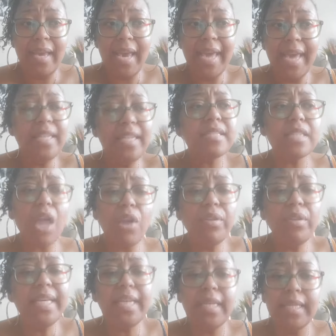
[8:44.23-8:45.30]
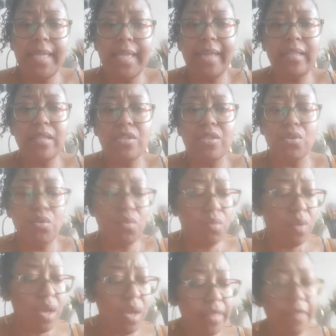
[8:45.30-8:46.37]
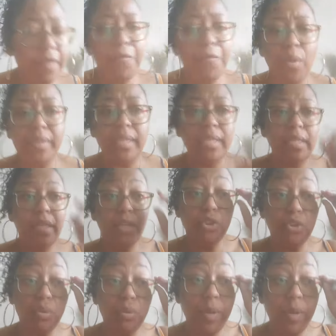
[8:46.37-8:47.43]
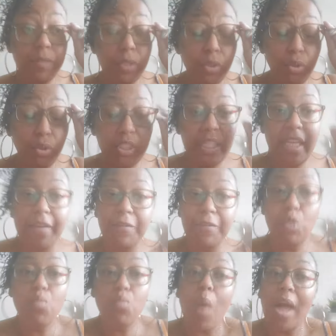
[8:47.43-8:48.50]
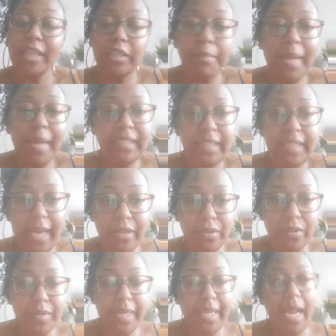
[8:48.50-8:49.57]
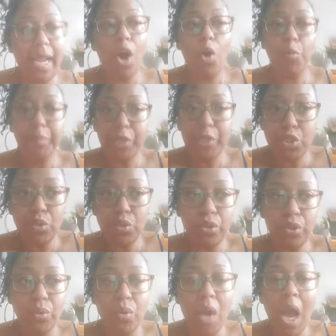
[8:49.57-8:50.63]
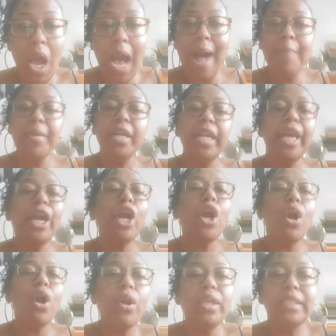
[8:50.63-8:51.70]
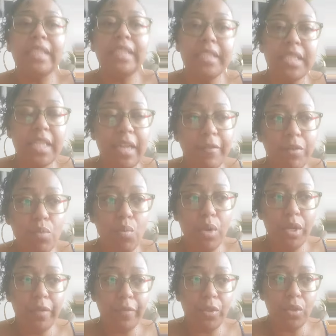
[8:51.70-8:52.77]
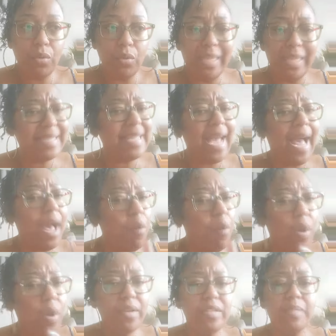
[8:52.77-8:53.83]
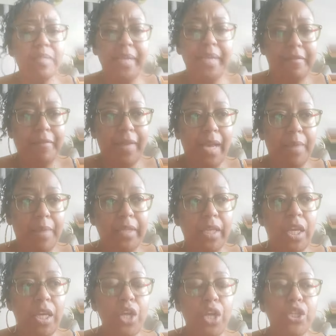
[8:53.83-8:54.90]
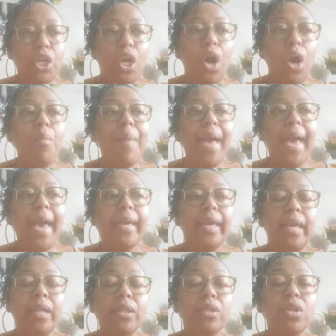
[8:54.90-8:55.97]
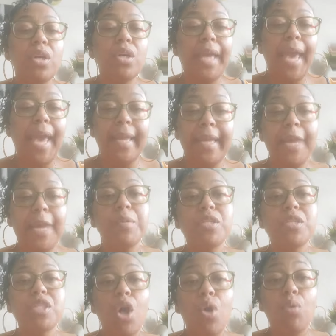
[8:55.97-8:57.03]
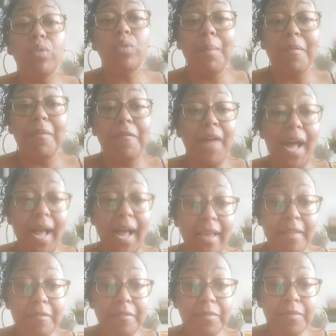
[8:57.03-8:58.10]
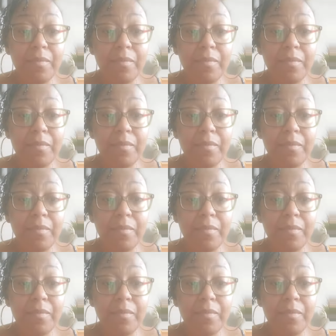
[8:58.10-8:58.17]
And it's certainly connected to the fourth industrial revolution. If you watch my channel, and I hope that you do, I'm going to encourage each and every one of you. It's time well spent, family, to go back and look at episode number 5.